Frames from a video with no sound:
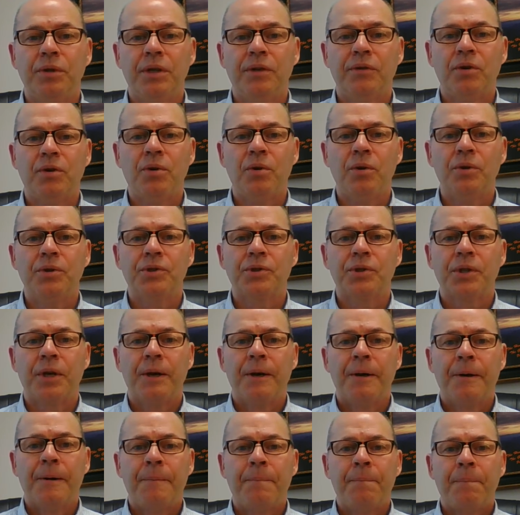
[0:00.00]
And of course,
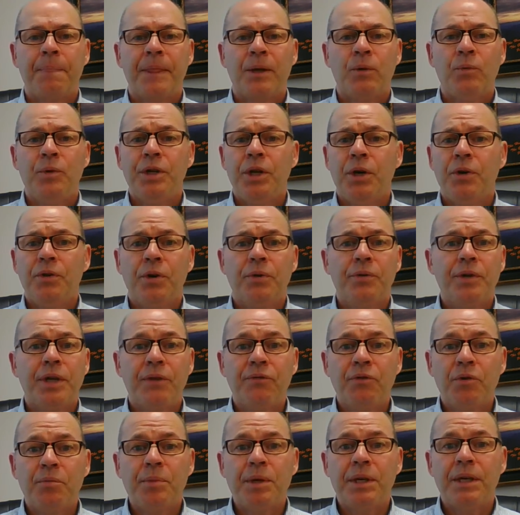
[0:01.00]
we know there'll
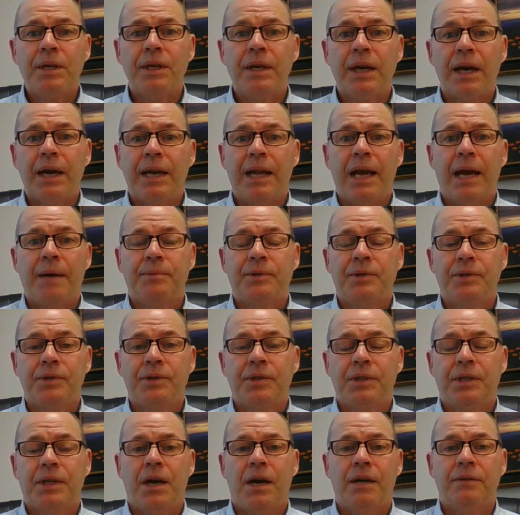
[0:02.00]
never be an absence
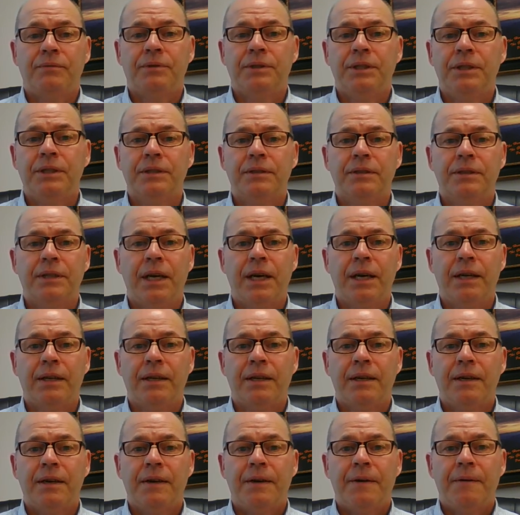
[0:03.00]
of conflict, that
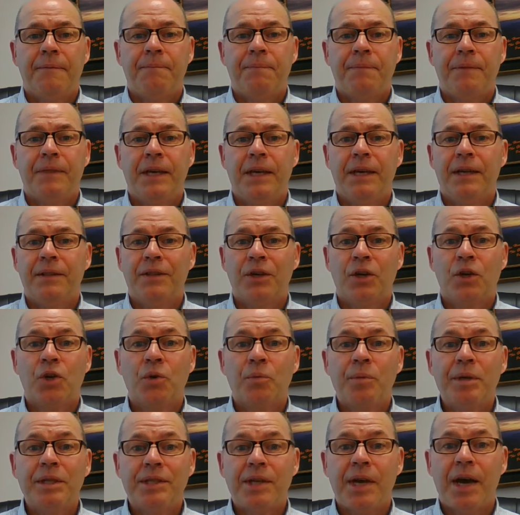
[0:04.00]
there are going to
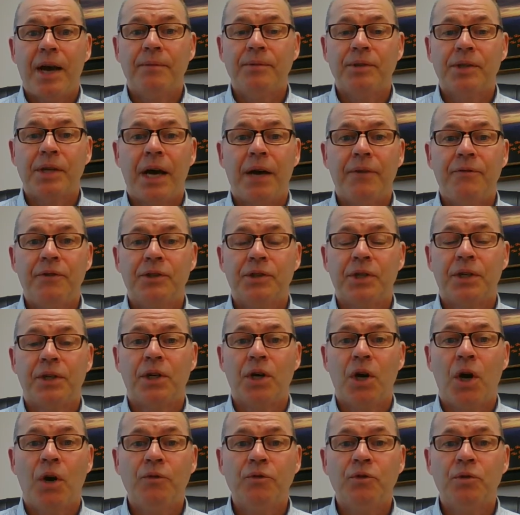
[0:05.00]
be times life is
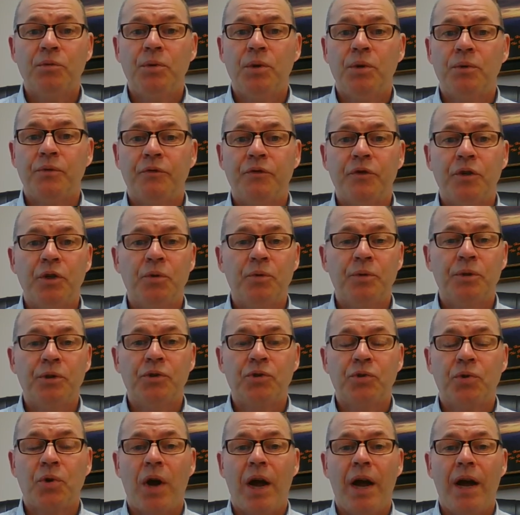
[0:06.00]
uncomfortable, filled with
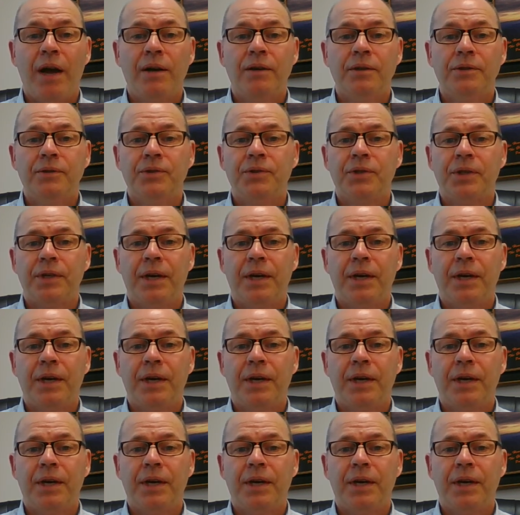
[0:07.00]
trials.